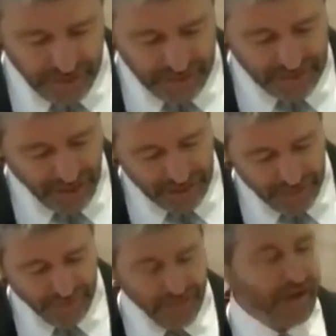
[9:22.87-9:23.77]
in
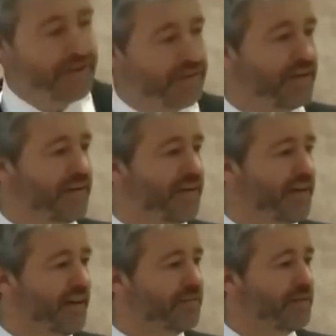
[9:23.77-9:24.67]
God the Father
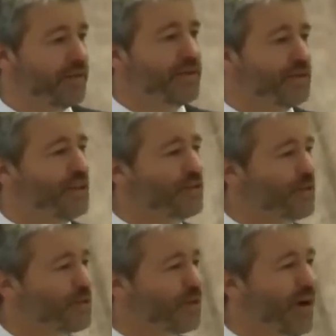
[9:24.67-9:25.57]
and the Lord
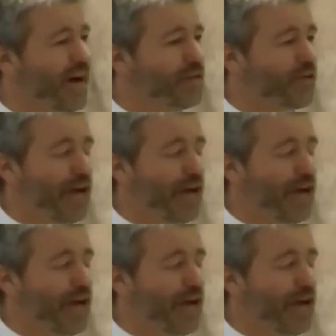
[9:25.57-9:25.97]
Jesus Christ.